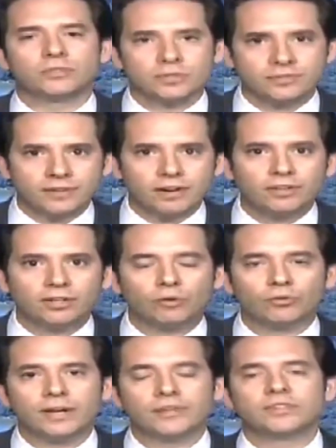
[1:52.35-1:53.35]
So it's a very
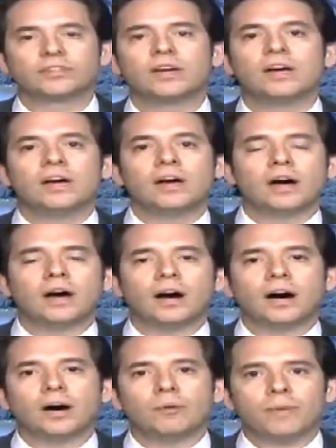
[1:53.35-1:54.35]
low risk.
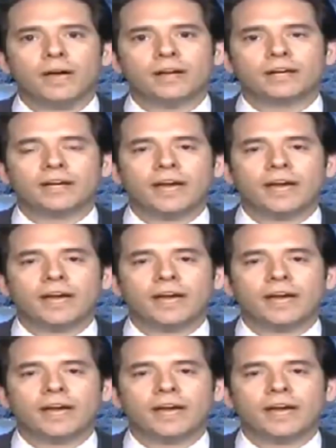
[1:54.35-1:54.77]
And